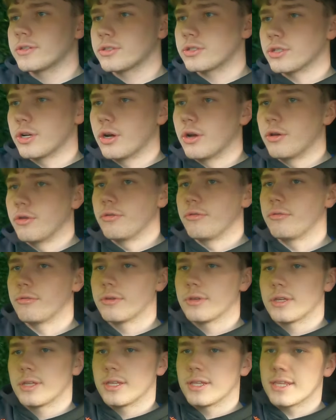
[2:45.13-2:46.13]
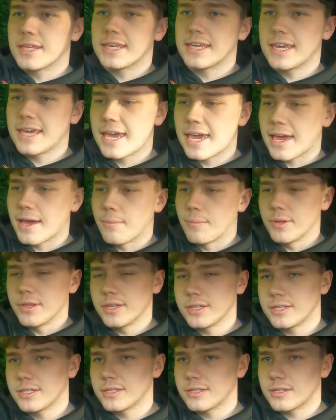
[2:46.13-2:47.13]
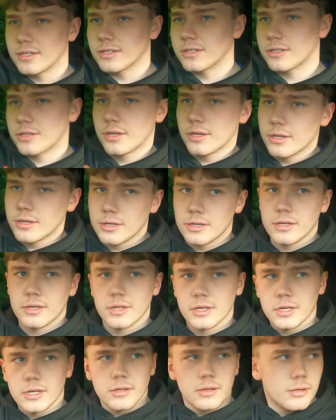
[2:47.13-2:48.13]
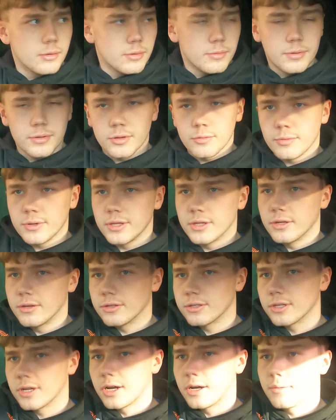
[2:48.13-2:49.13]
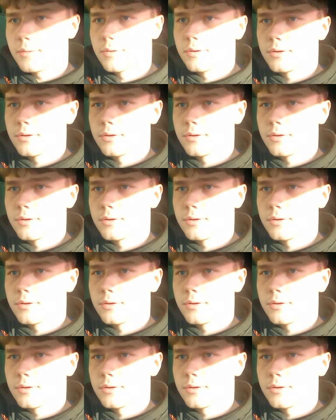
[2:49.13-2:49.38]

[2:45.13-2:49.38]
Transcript: So yeah, but this is just, let me put the windows up.